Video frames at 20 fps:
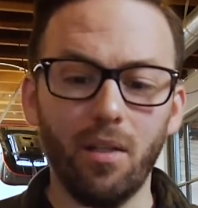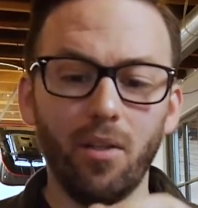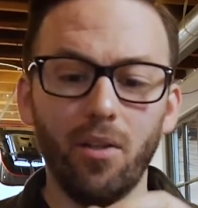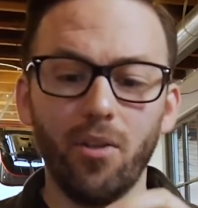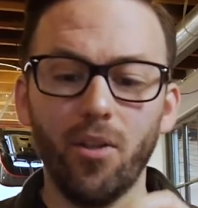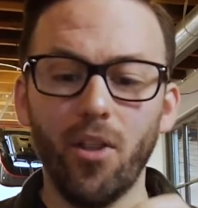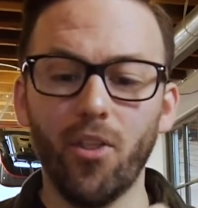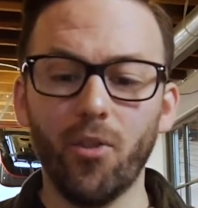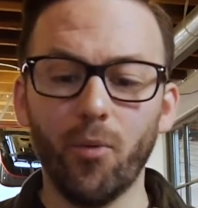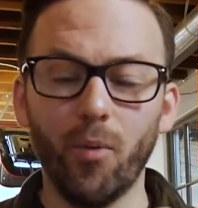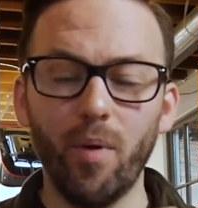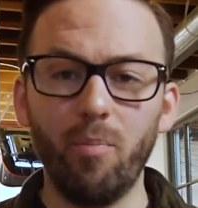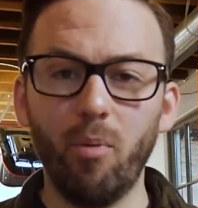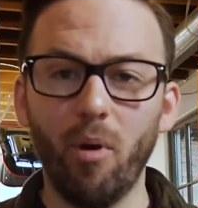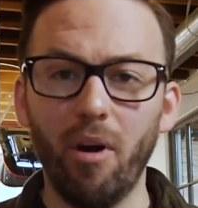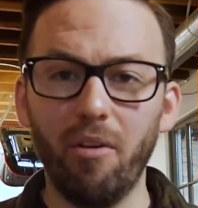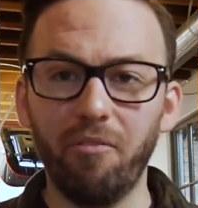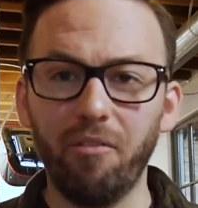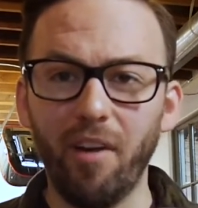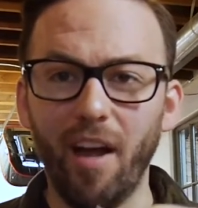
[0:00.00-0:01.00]
the
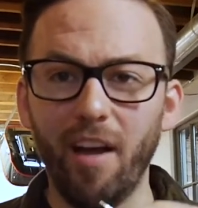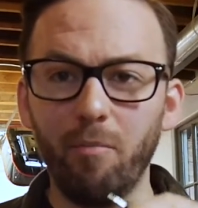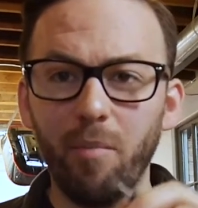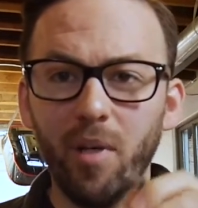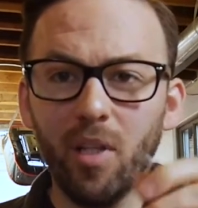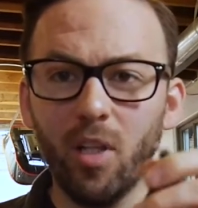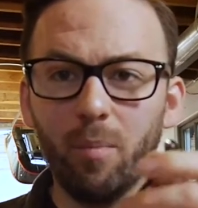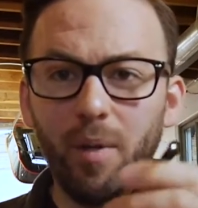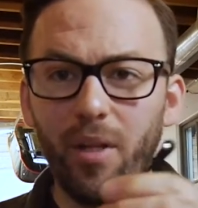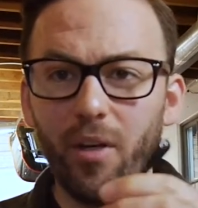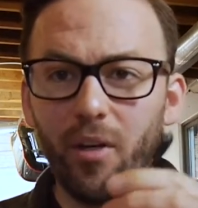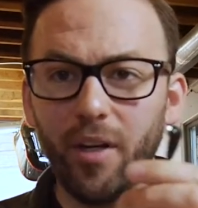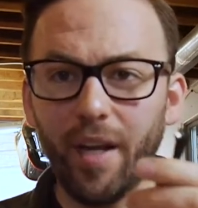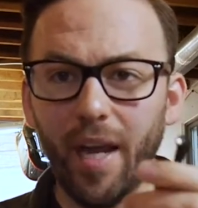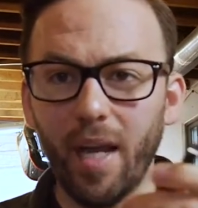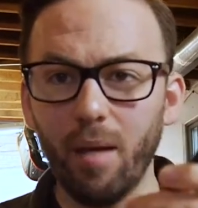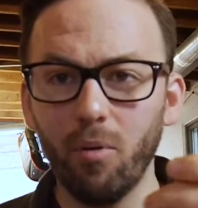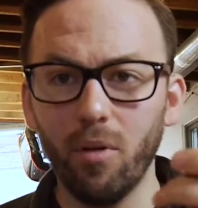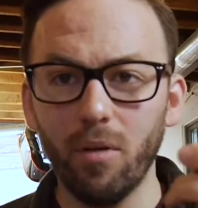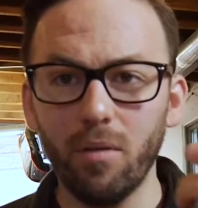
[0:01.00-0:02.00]
3.5 millimeter
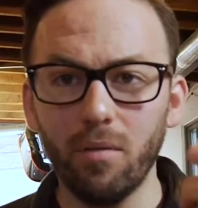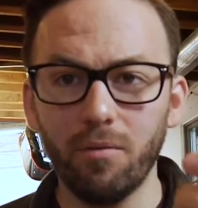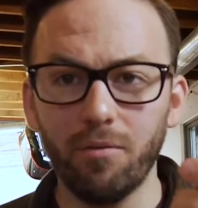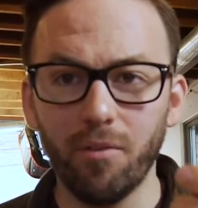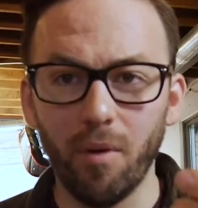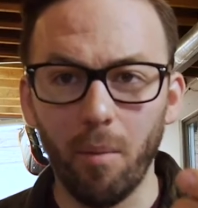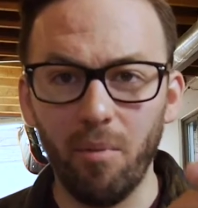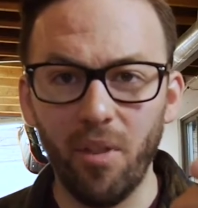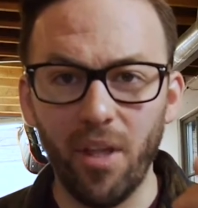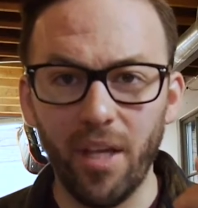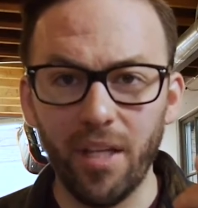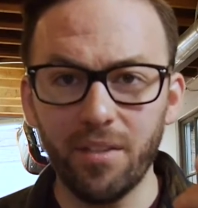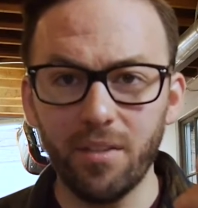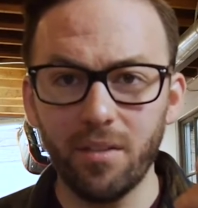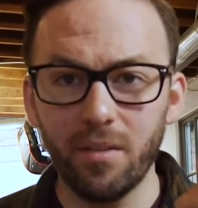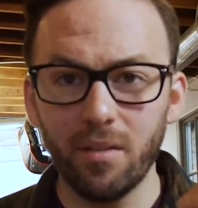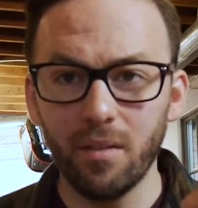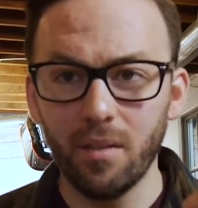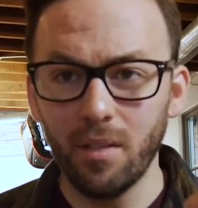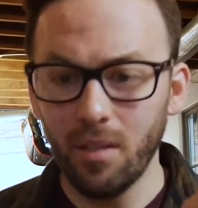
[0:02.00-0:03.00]
cable from
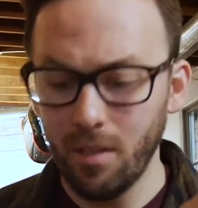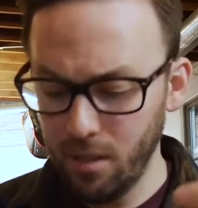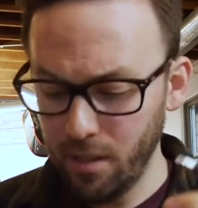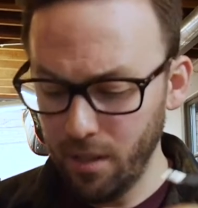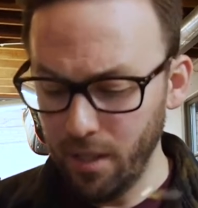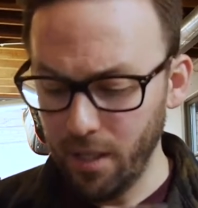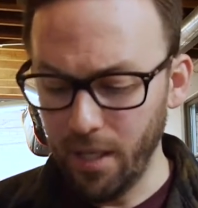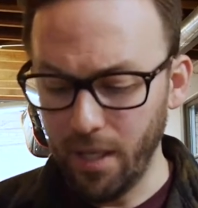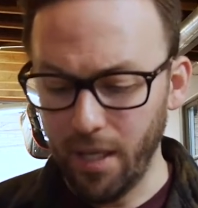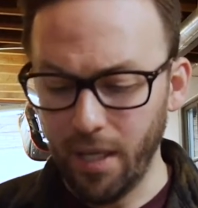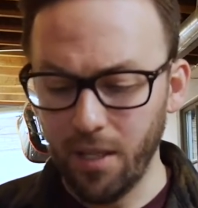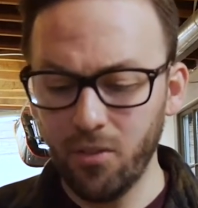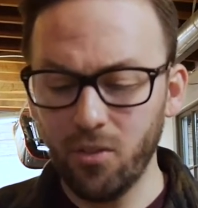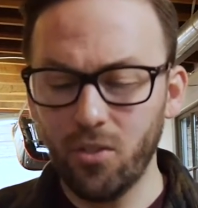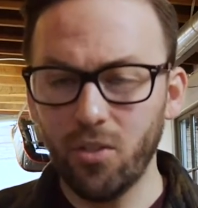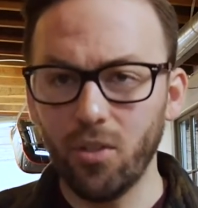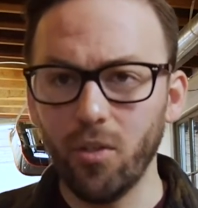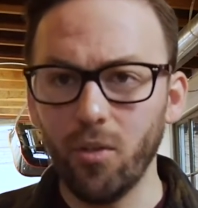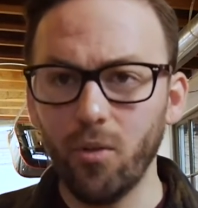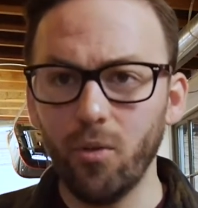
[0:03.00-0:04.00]
this
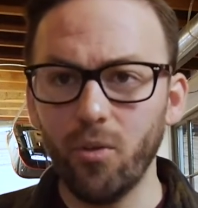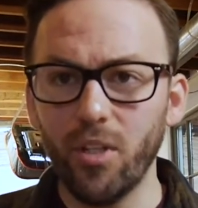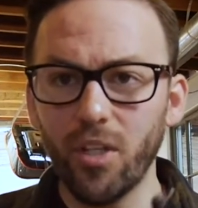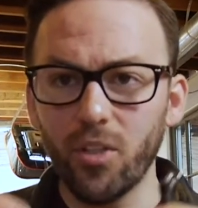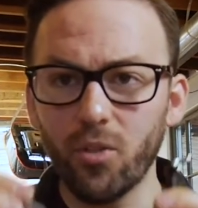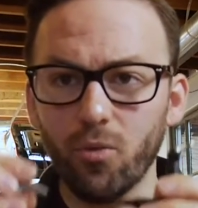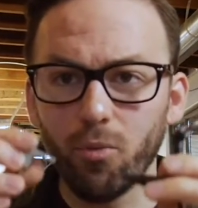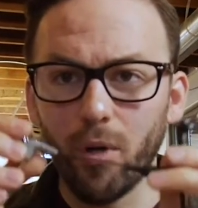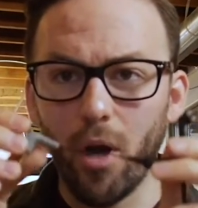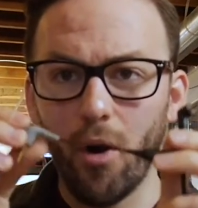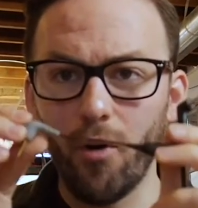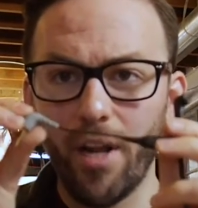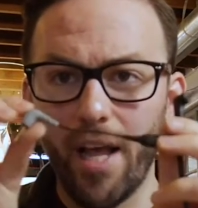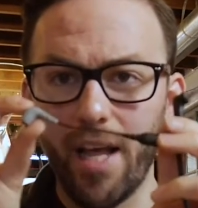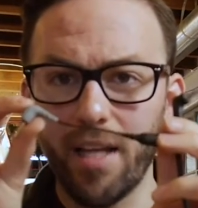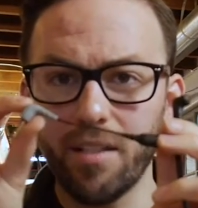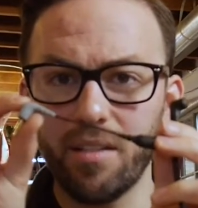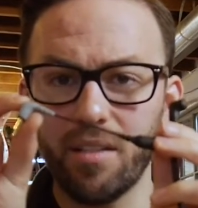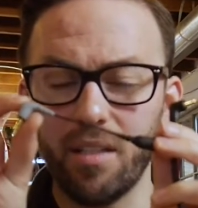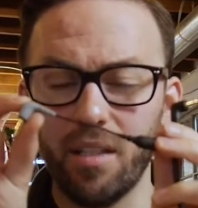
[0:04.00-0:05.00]
into this Røde
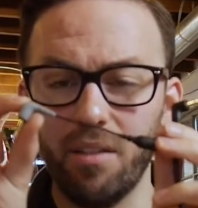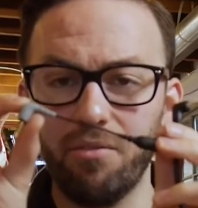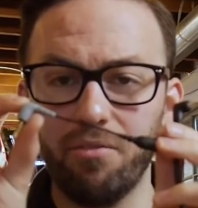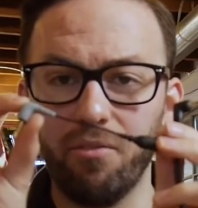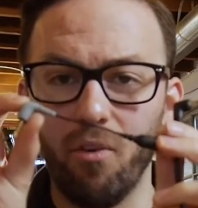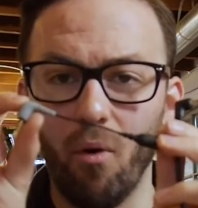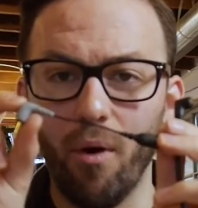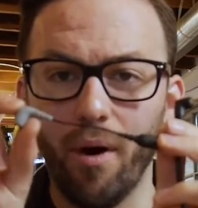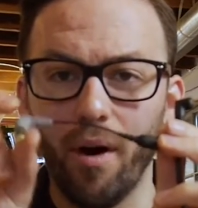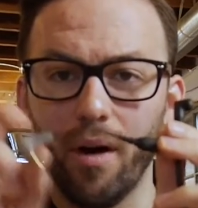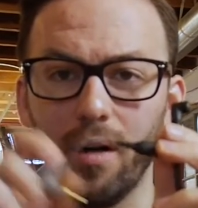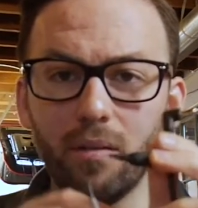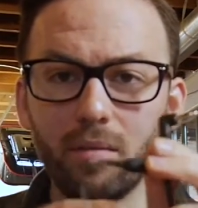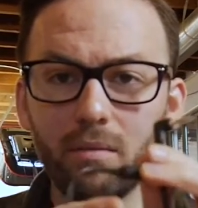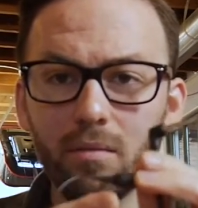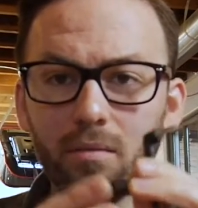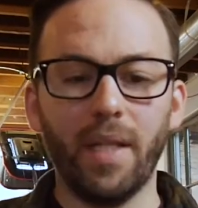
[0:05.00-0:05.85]
SC4.